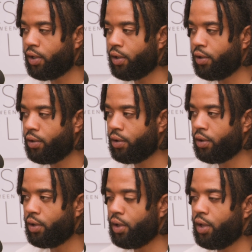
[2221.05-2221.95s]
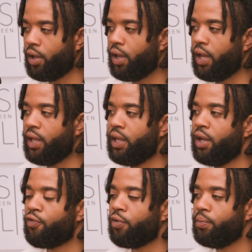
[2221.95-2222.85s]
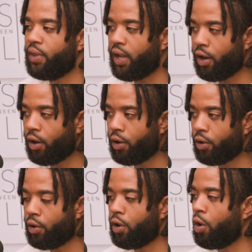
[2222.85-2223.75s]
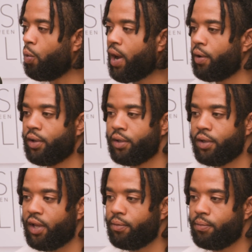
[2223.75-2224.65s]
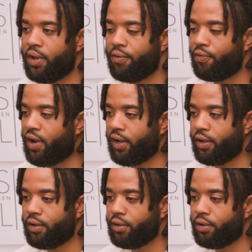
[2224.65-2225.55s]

there. And then from there, go out and find it.